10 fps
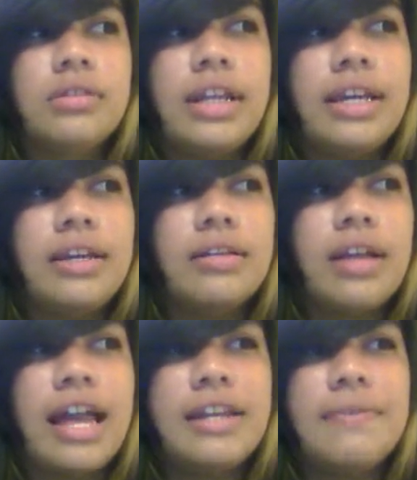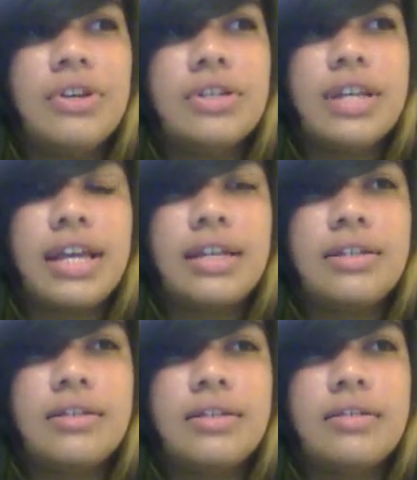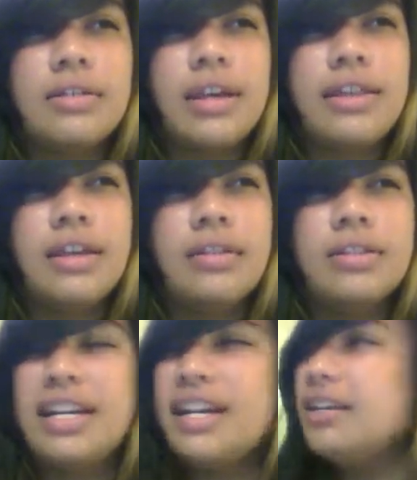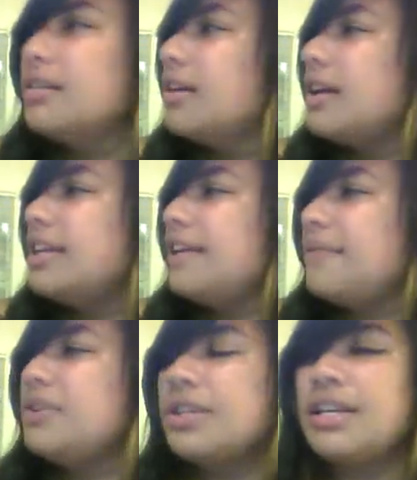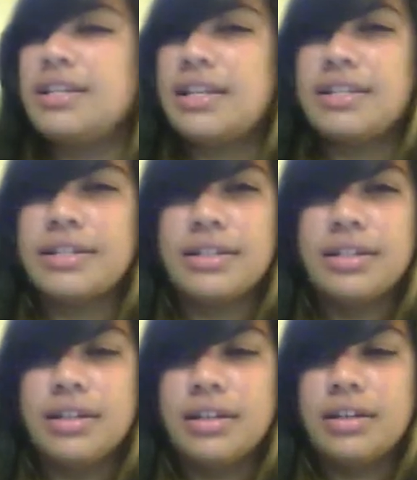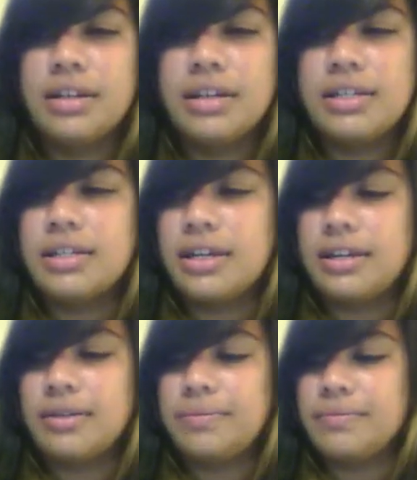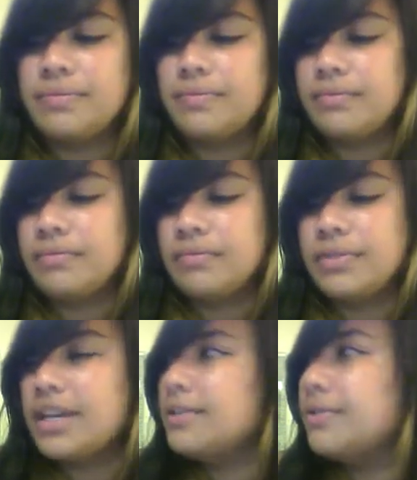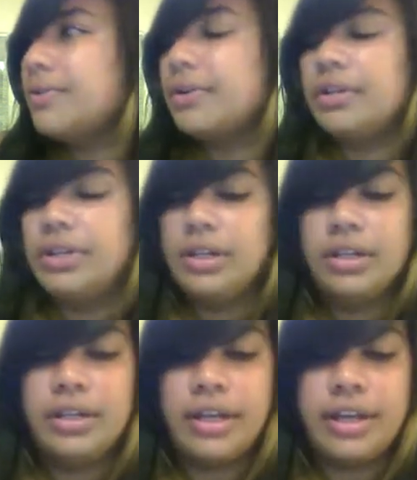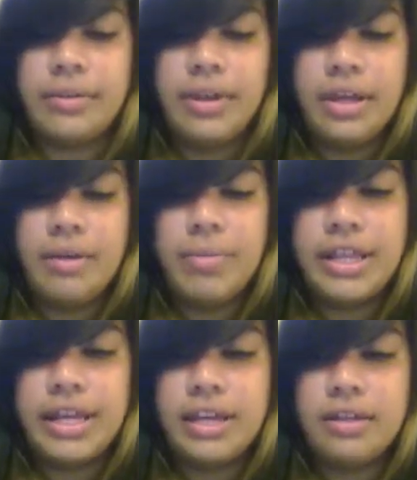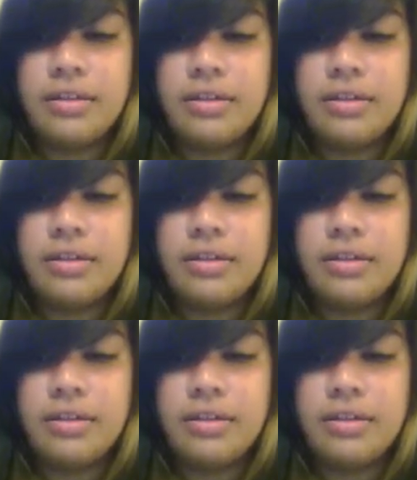like I had to finish science. I think I think I finished science last year because science core. Yeah, but like.